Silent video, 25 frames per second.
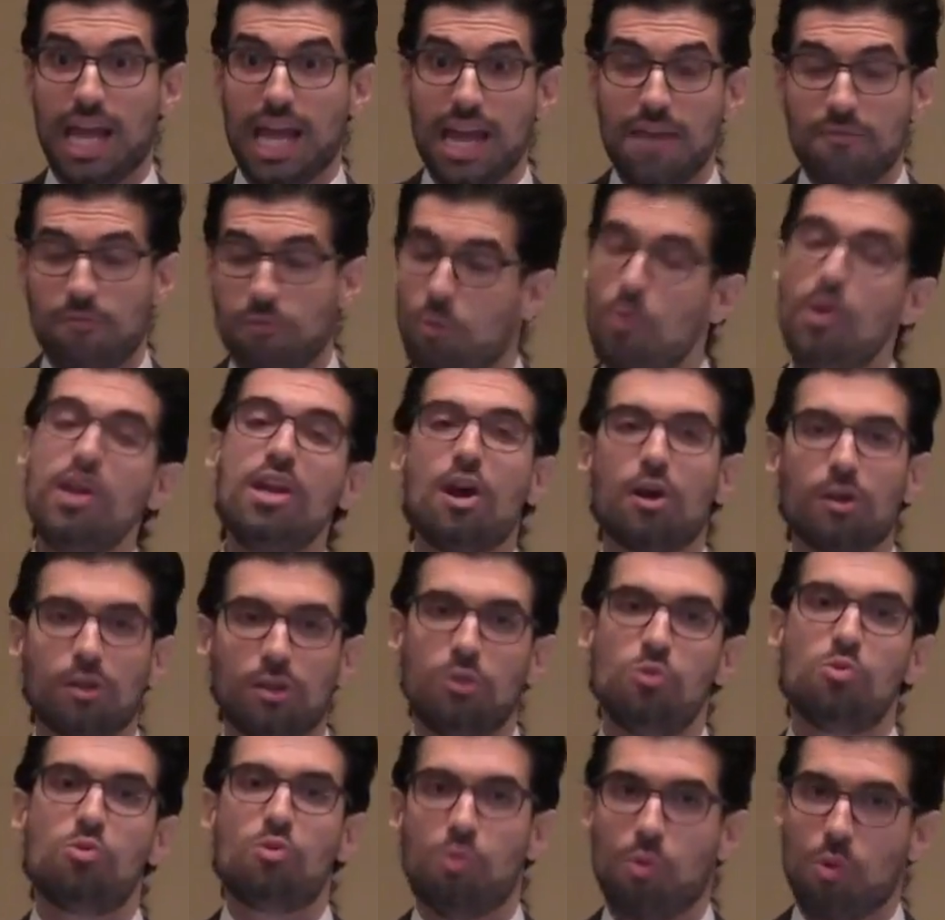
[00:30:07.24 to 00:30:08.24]
If we are
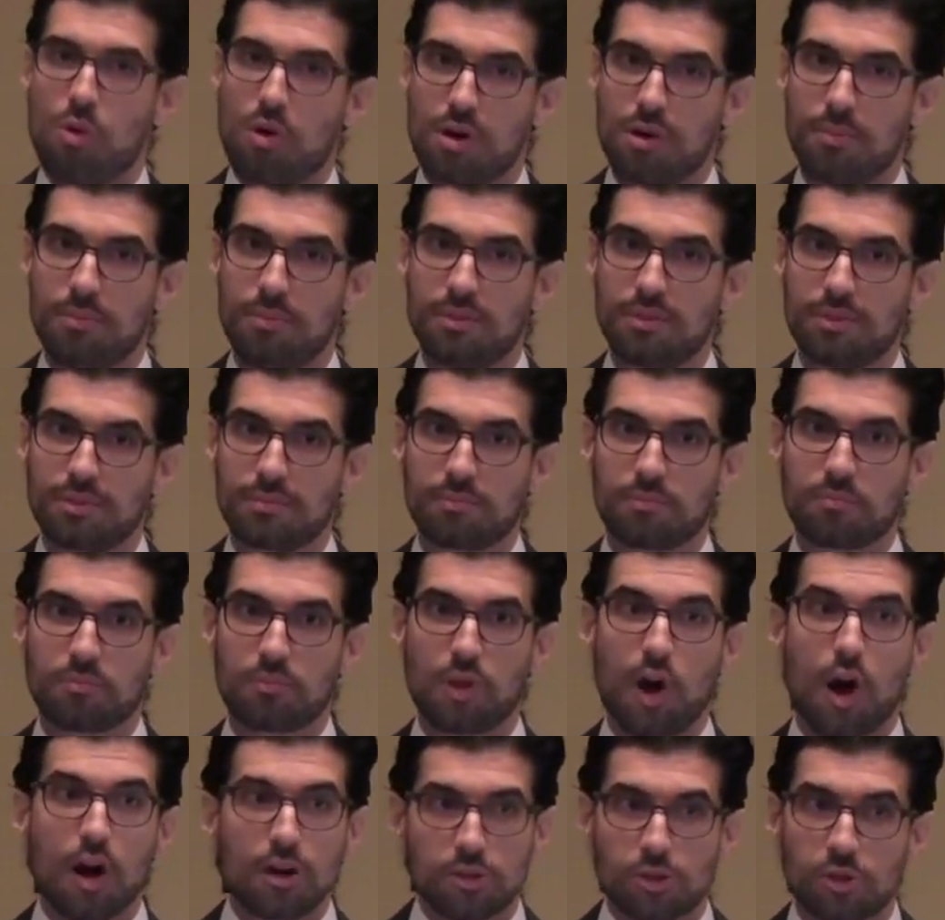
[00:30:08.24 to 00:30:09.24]
lukewarm,
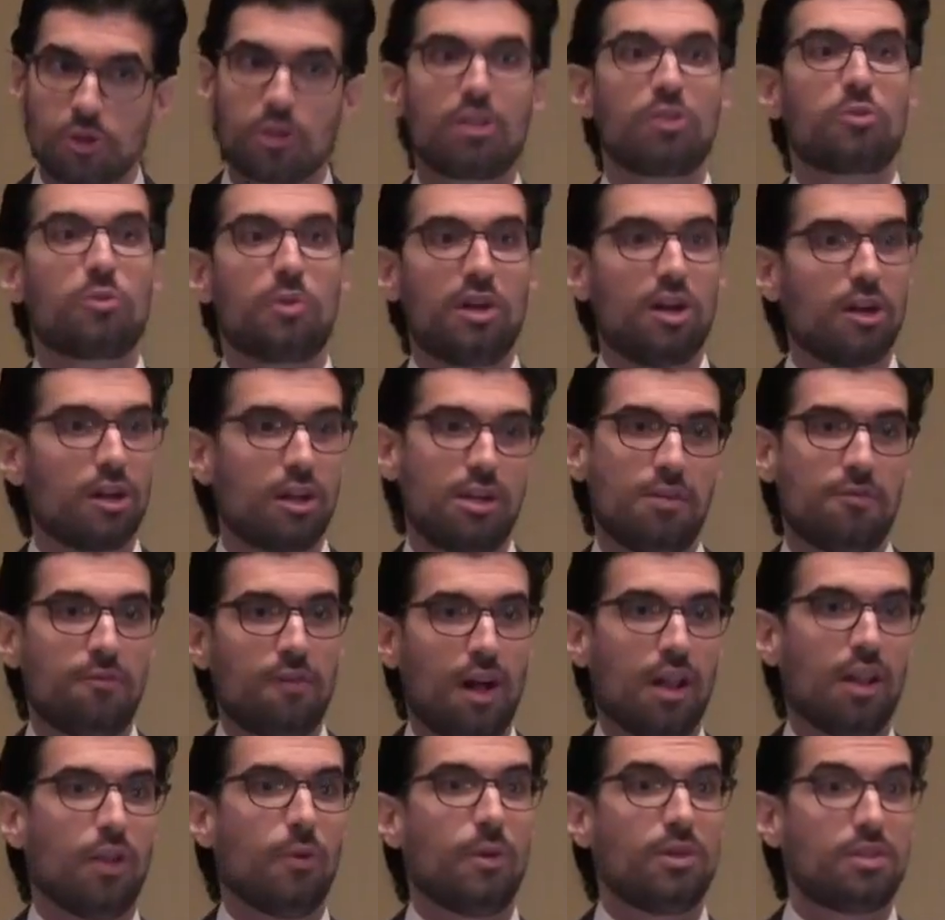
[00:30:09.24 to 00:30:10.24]
our children are going to
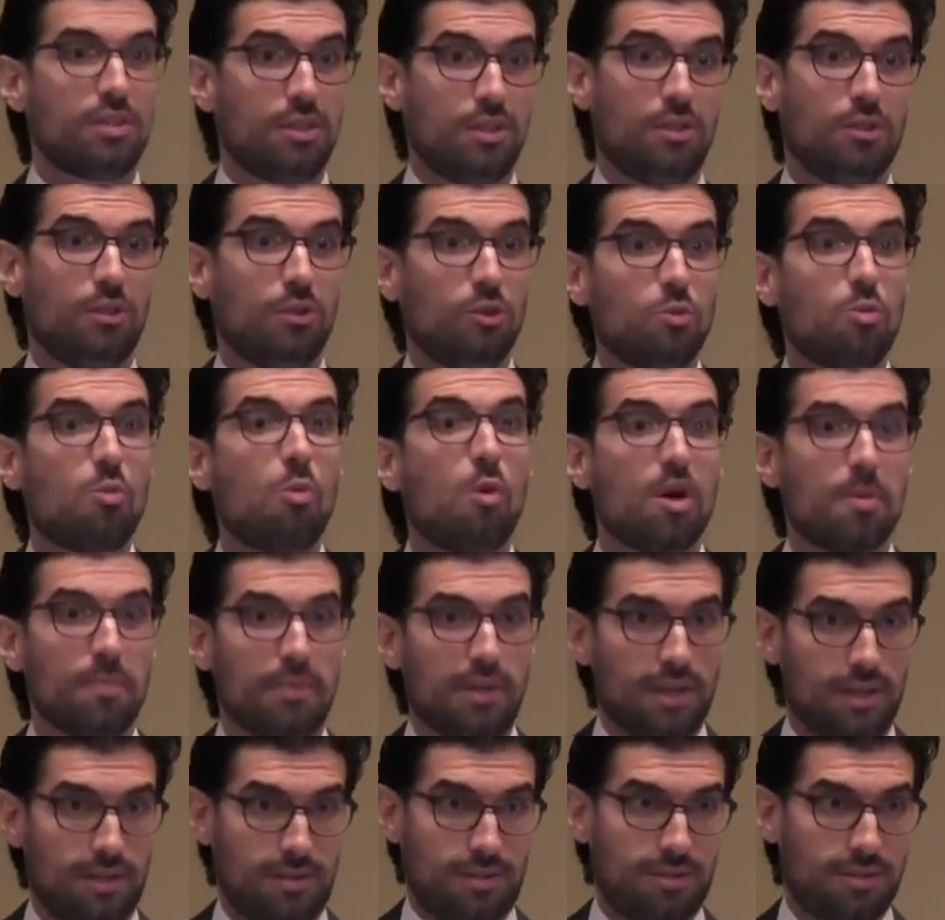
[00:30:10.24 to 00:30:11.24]
follow us into
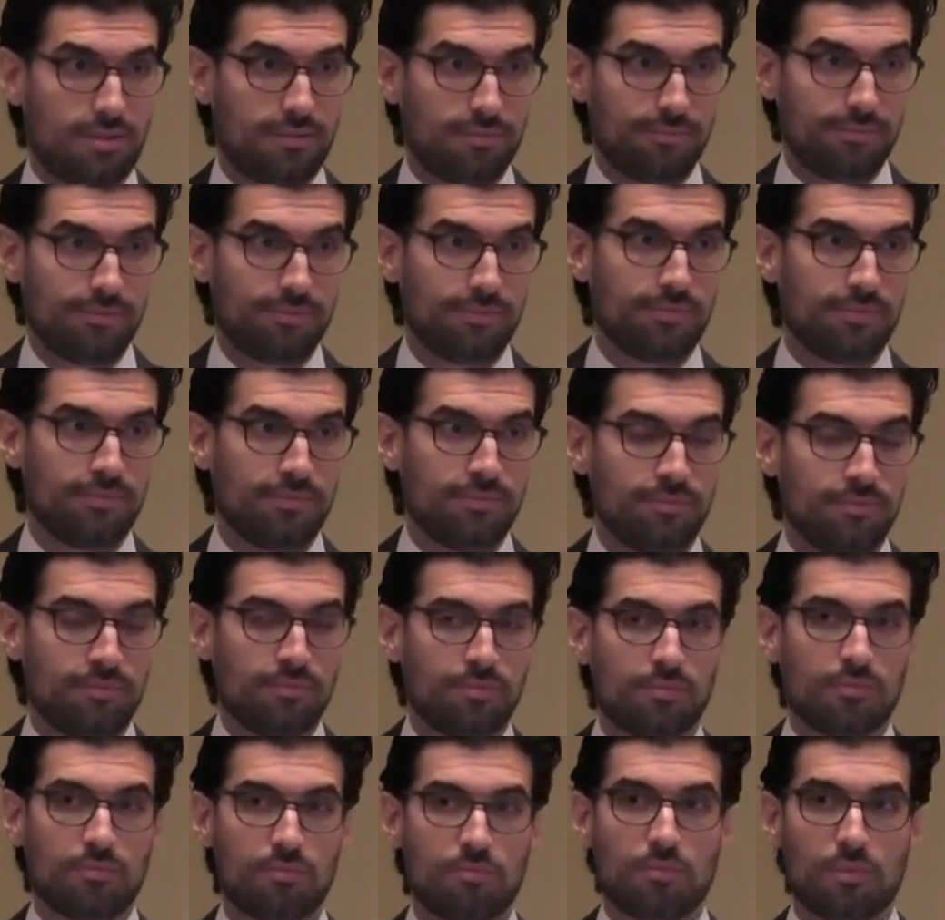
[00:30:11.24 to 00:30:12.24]
lukewarmness.
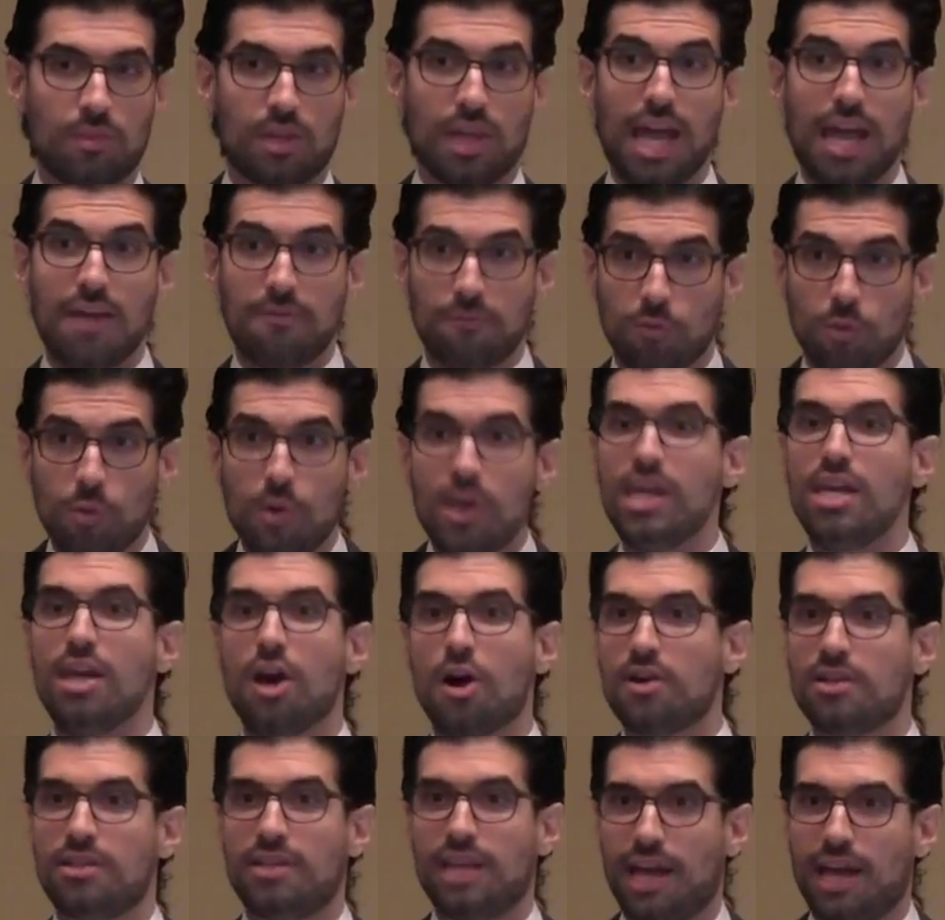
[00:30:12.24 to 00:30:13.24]
If we
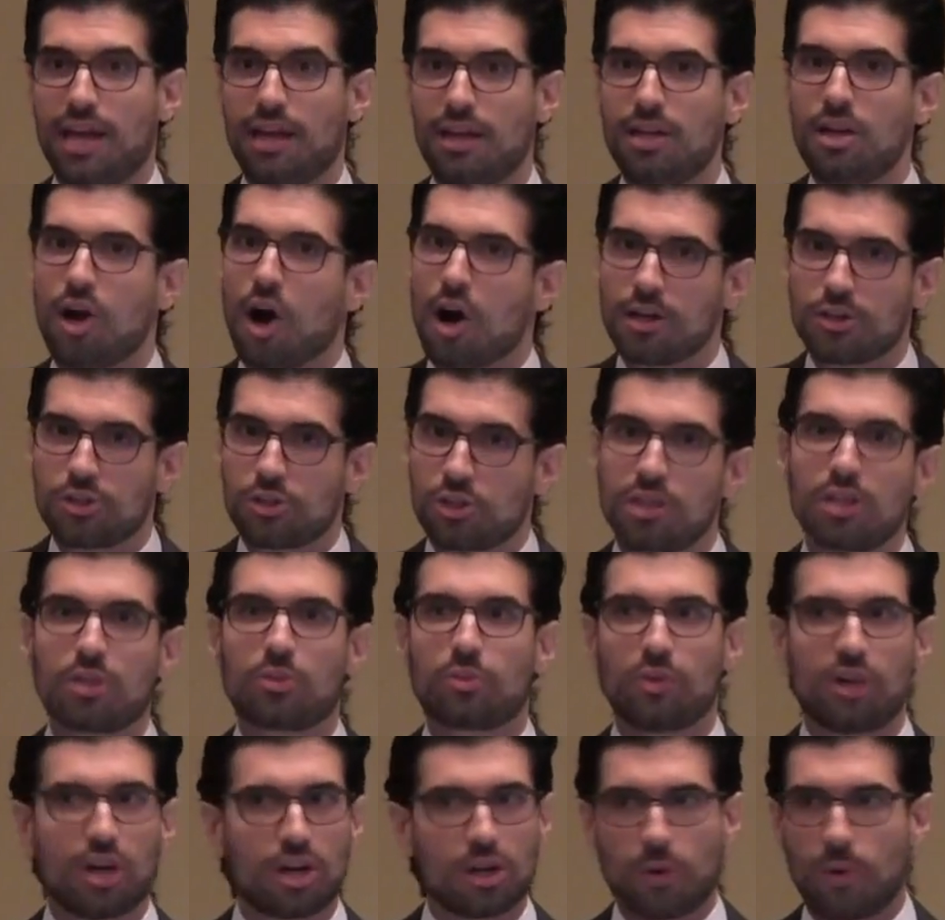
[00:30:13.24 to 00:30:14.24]
are dead, our
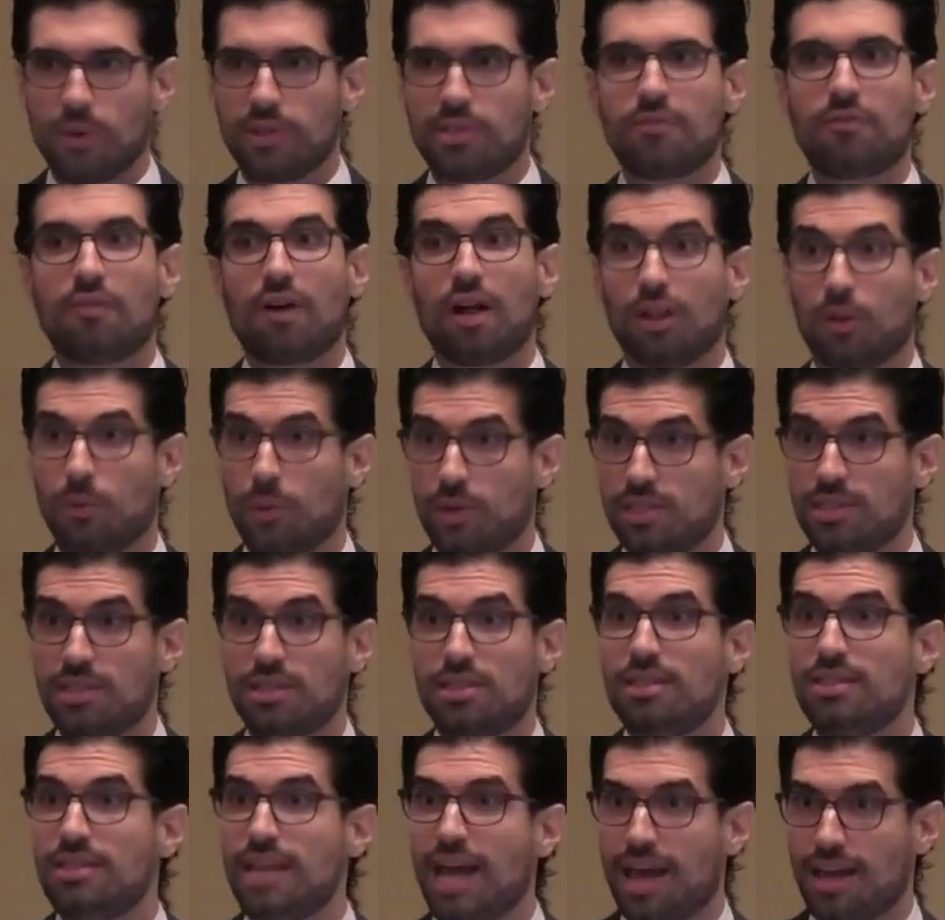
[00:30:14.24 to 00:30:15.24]
children are going to follow us
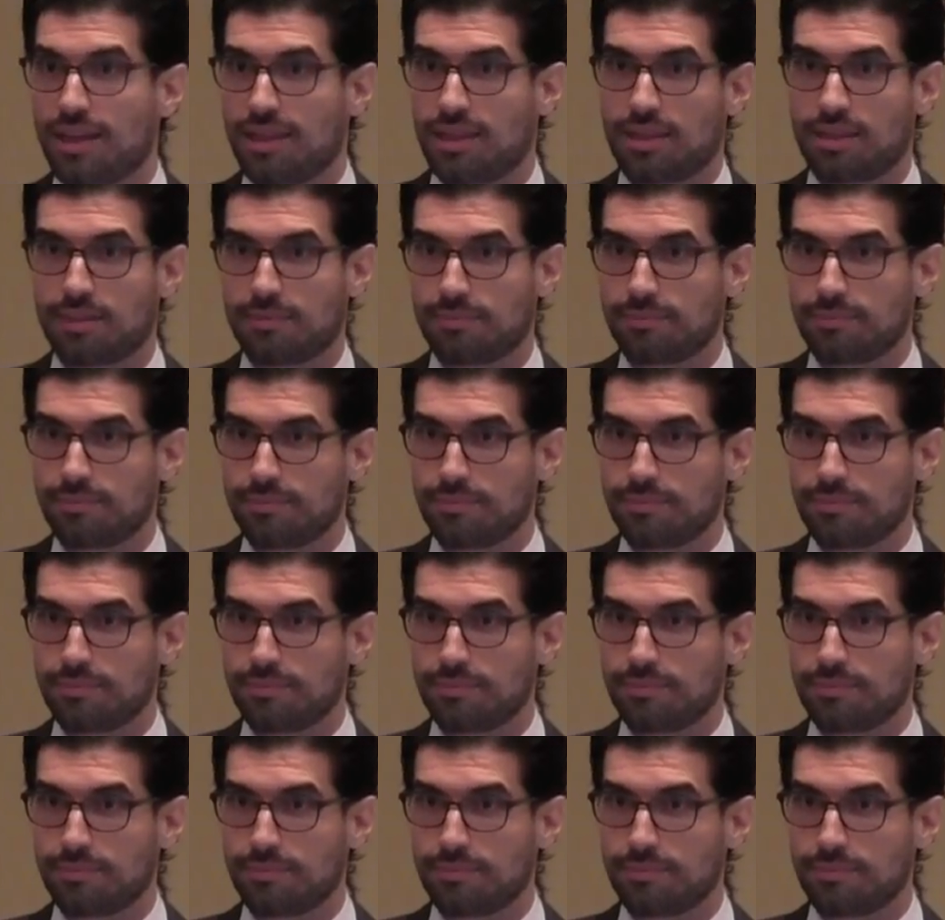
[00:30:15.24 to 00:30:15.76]
into death.